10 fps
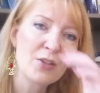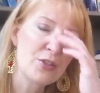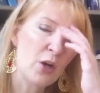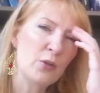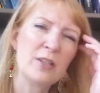
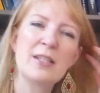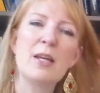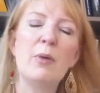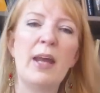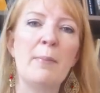So you
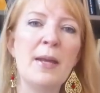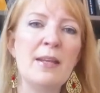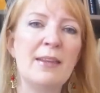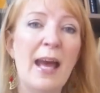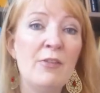see what I
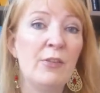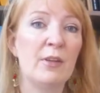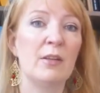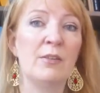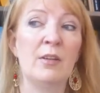mean? Then
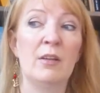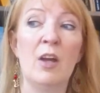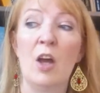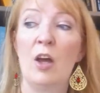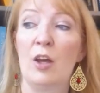
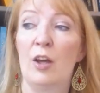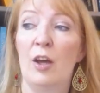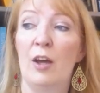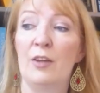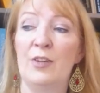the, the,
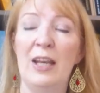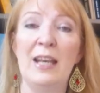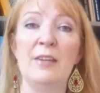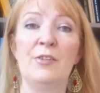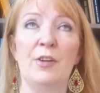uh,
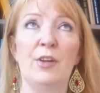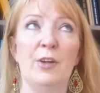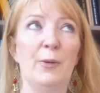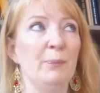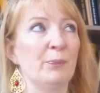the,
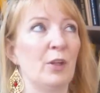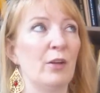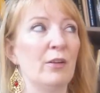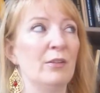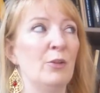the,
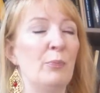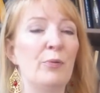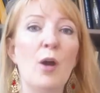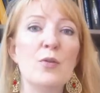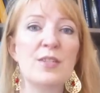the
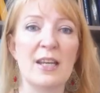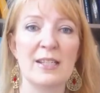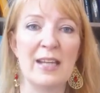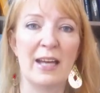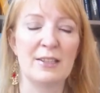
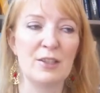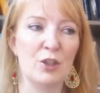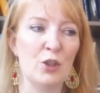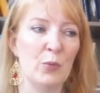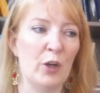process that
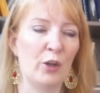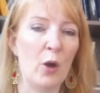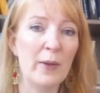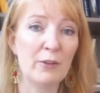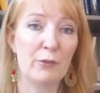you are
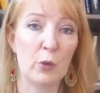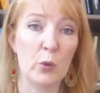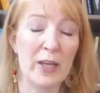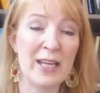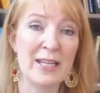going
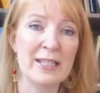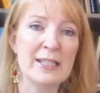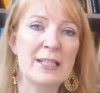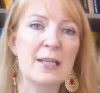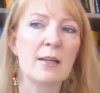through
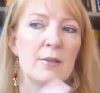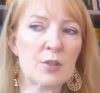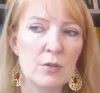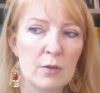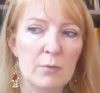is
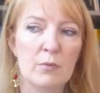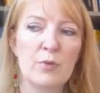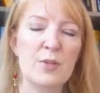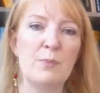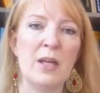
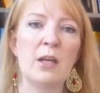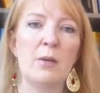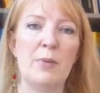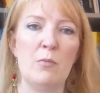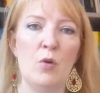being
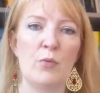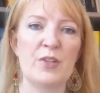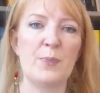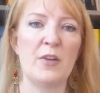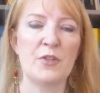a bit more
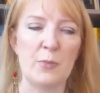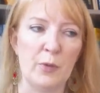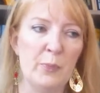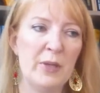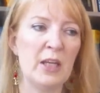
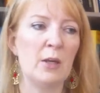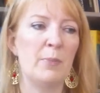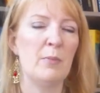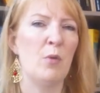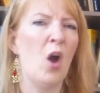responsible, being a
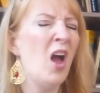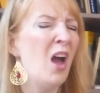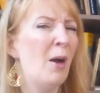bit more,